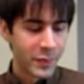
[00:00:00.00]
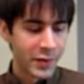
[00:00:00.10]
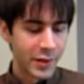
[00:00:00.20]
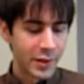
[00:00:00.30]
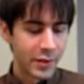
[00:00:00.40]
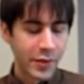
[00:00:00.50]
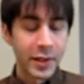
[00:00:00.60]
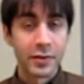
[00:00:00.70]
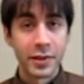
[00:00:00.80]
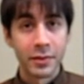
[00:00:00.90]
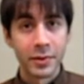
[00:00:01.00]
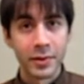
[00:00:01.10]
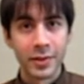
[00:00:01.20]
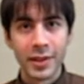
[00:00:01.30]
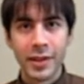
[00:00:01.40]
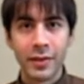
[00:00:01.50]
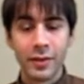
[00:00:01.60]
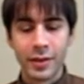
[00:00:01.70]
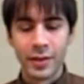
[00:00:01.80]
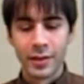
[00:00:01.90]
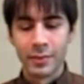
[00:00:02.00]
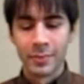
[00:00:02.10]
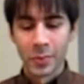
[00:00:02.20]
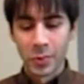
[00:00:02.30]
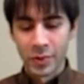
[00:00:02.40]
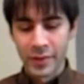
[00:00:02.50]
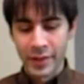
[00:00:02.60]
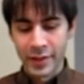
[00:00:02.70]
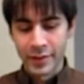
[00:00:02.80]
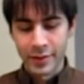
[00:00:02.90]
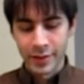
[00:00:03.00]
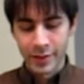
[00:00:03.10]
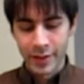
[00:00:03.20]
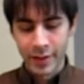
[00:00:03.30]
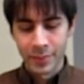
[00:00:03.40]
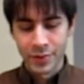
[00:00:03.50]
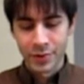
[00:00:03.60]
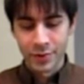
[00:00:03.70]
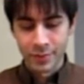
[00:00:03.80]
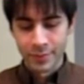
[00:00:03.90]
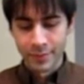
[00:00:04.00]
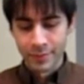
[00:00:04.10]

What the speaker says: thicker the oil, the more that it helps to